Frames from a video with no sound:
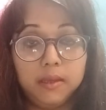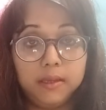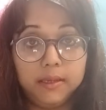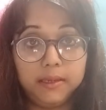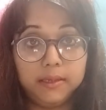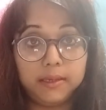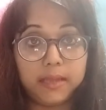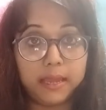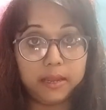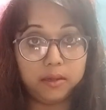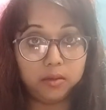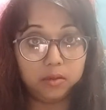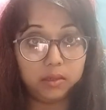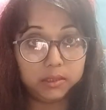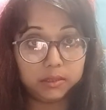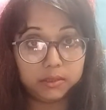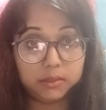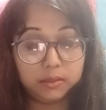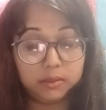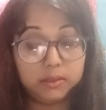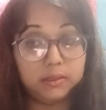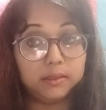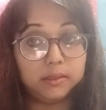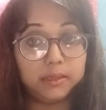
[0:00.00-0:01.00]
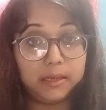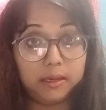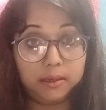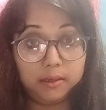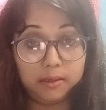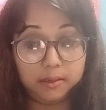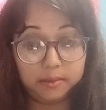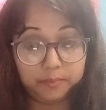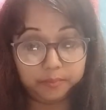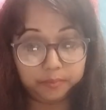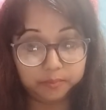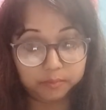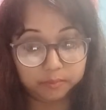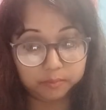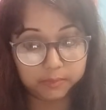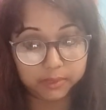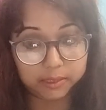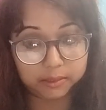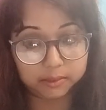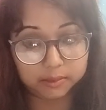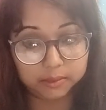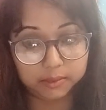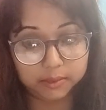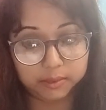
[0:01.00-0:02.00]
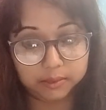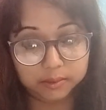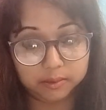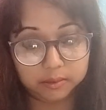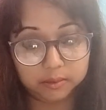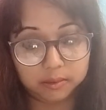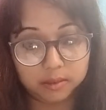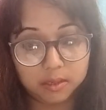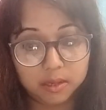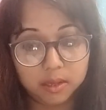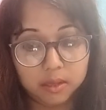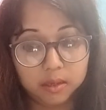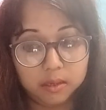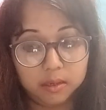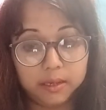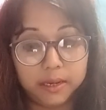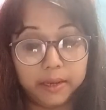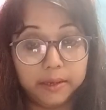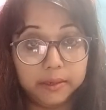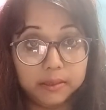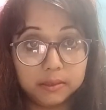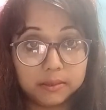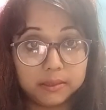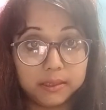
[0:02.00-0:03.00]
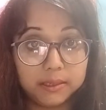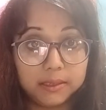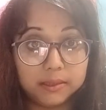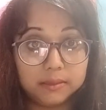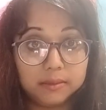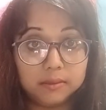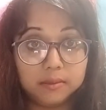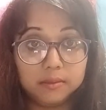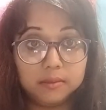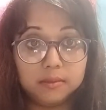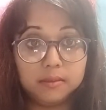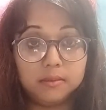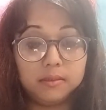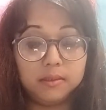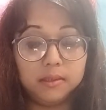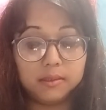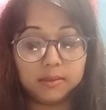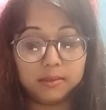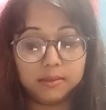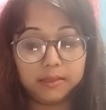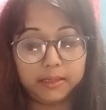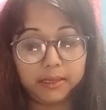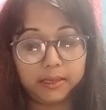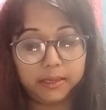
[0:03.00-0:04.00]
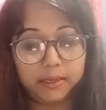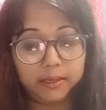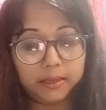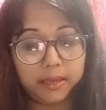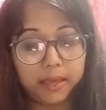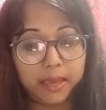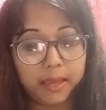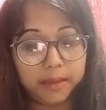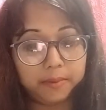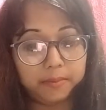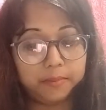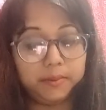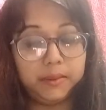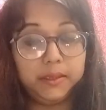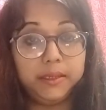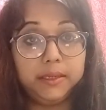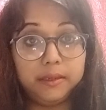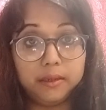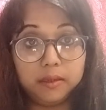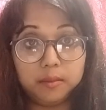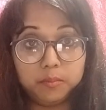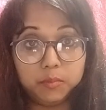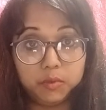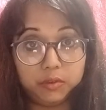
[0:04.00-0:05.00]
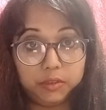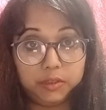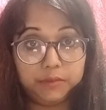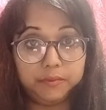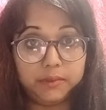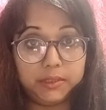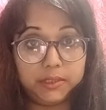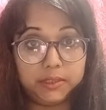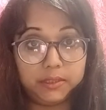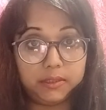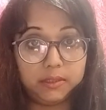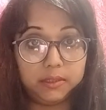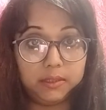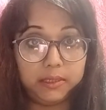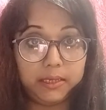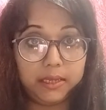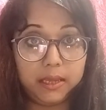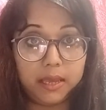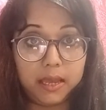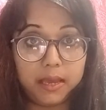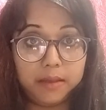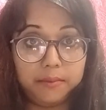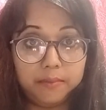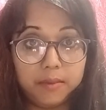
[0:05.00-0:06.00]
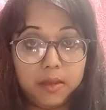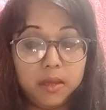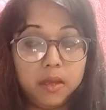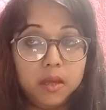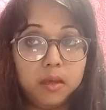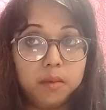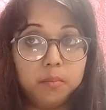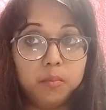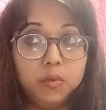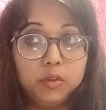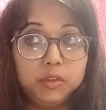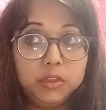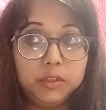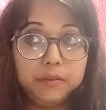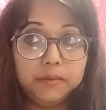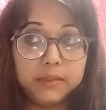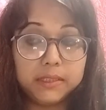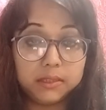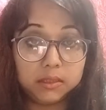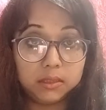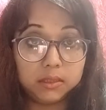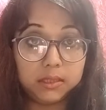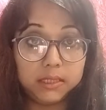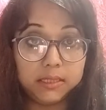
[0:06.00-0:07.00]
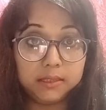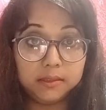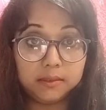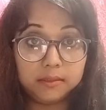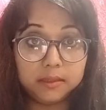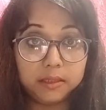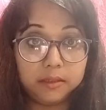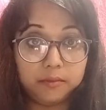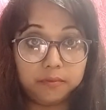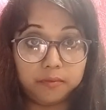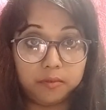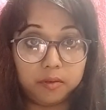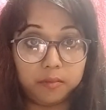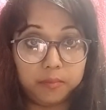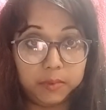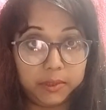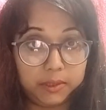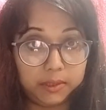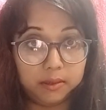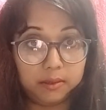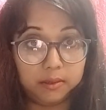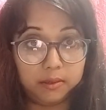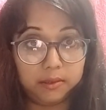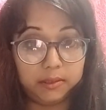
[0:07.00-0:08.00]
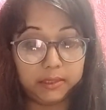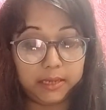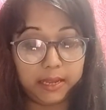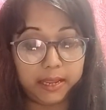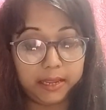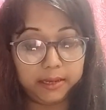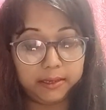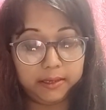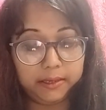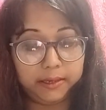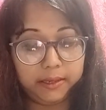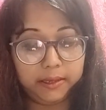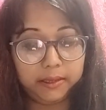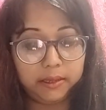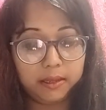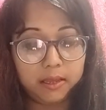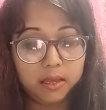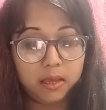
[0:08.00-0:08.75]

in adolescent that in learner characteristics, they have inner motivation. They have motivation inside from their heart, and they